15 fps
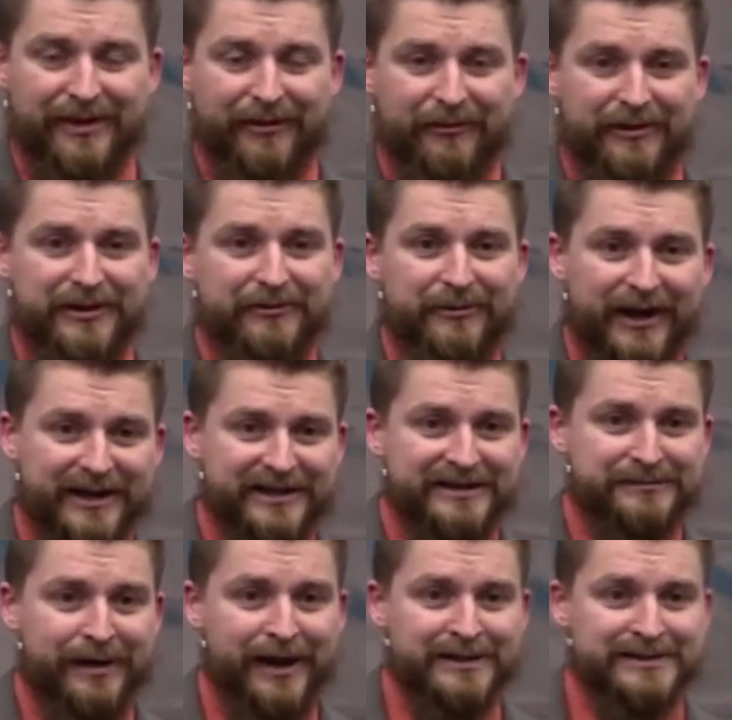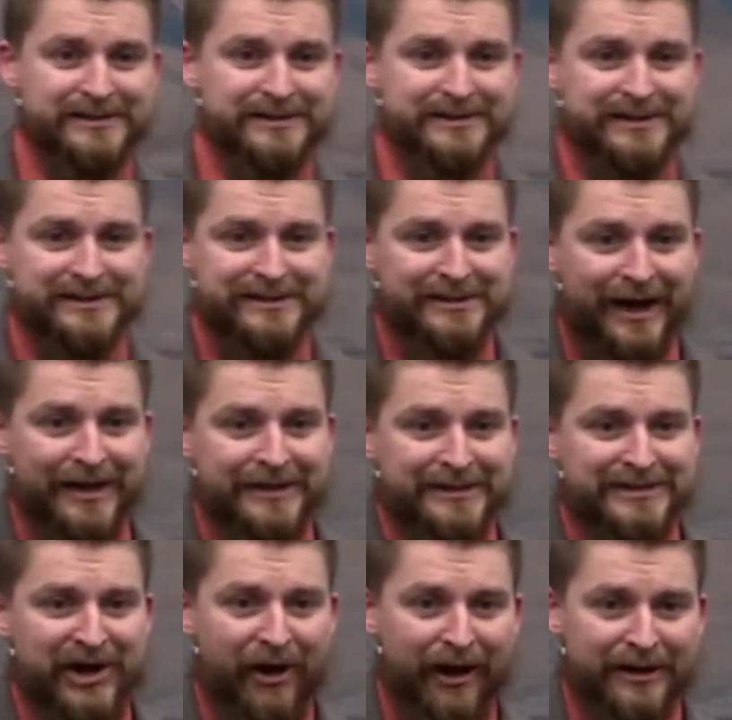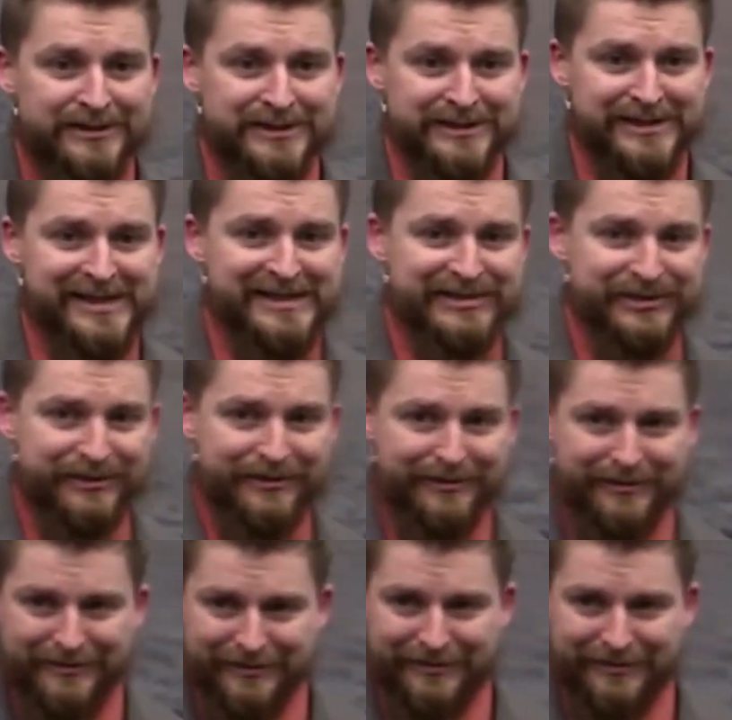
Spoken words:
When he recognizes his Tiny Tots teacher